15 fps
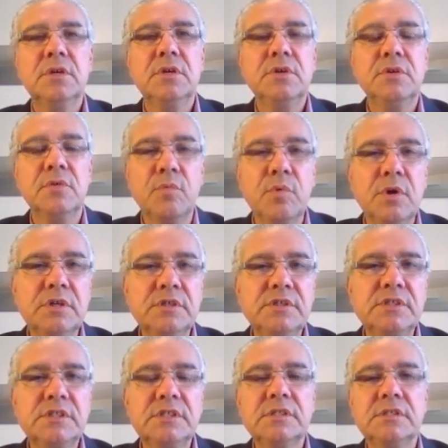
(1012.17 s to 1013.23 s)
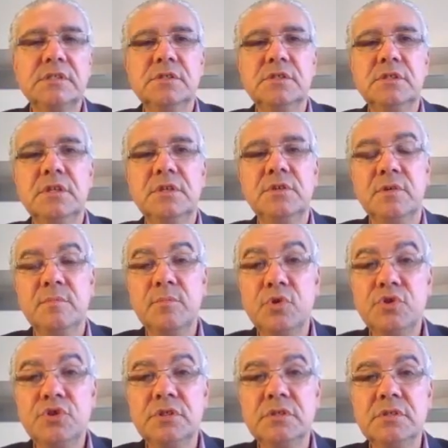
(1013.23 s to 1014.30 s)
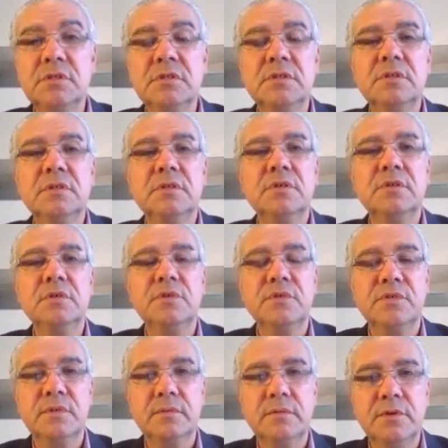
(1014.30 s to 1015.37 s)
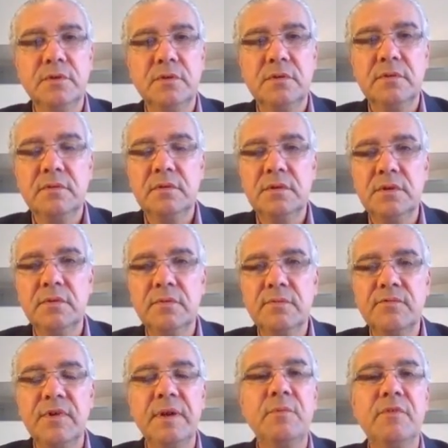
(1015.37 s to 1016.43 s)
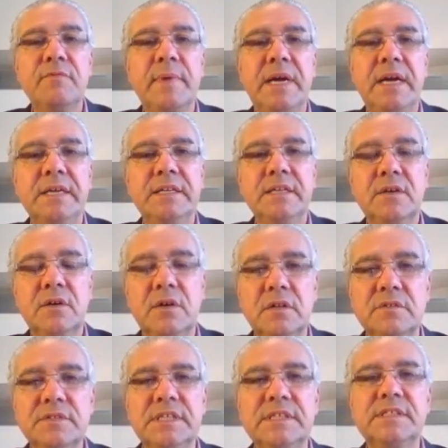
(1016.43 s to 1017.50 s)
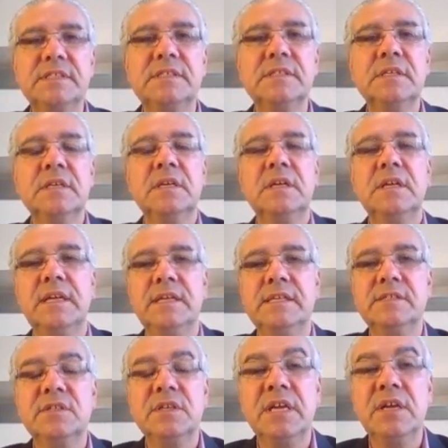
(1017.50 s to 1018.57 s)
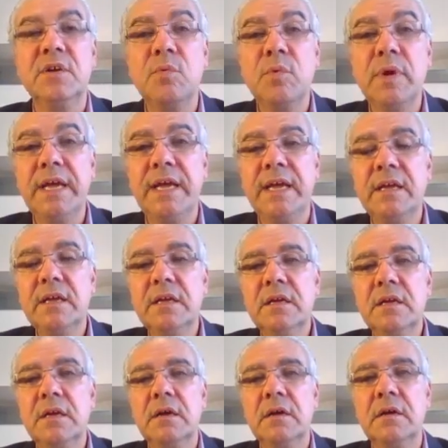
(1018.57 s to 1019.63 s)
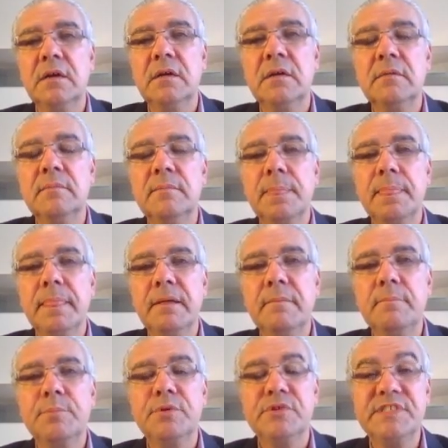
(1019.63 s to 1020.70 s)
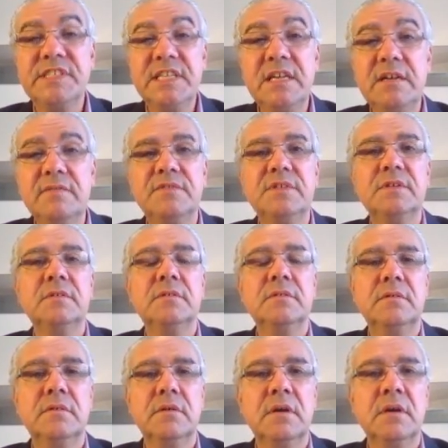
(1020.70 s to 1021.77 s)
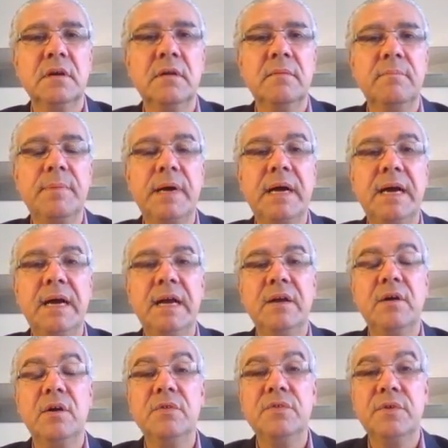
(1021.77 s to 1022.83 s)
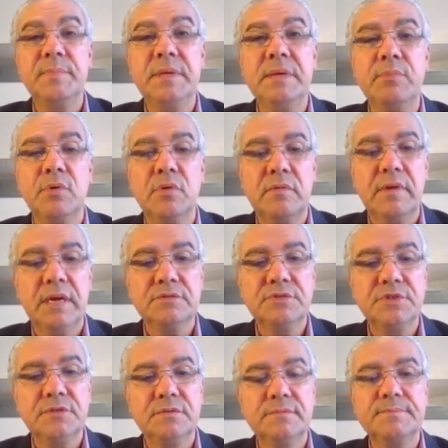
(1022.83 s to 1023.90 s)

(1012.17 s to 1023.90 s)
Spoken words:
your words, your emotion, your frame of mind. All this is in a way perceived by other people around you.